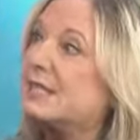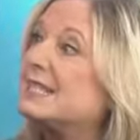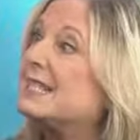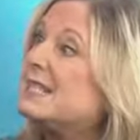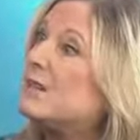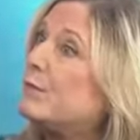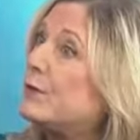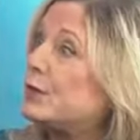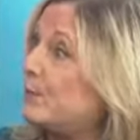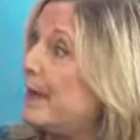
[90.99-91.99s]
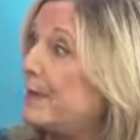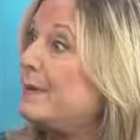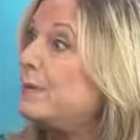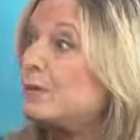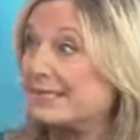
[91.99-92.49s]
Since the first
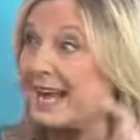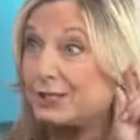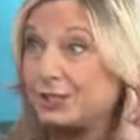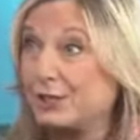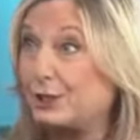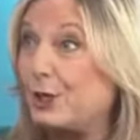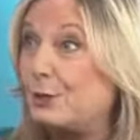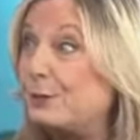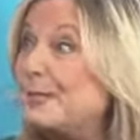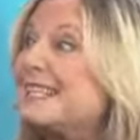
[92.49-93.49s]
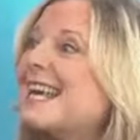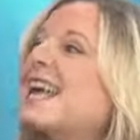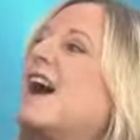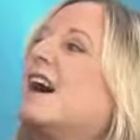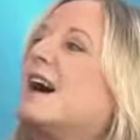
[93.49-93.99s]
baby was actually cloned,
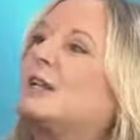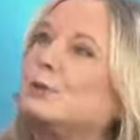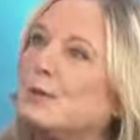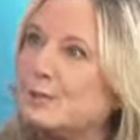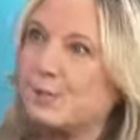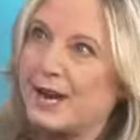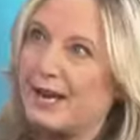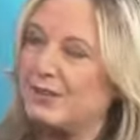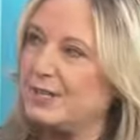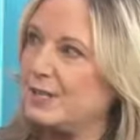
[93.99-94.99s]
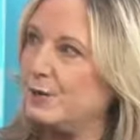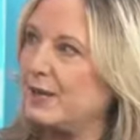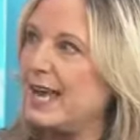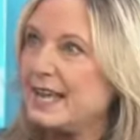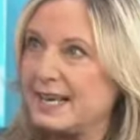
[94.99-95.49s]
uh, Louise Brown in the
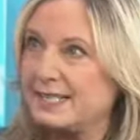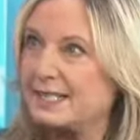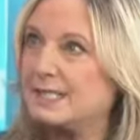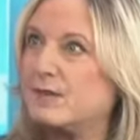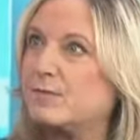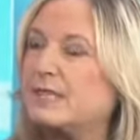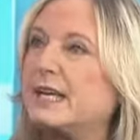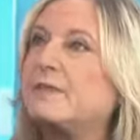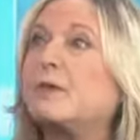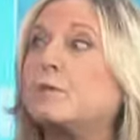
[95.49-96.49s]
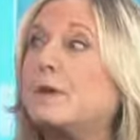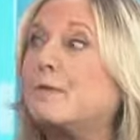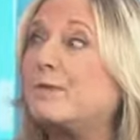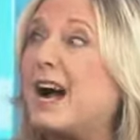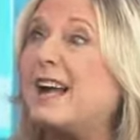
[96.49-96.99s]
UK in 1978, there have
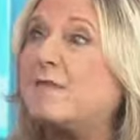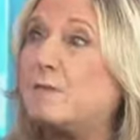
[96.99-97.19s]
been 5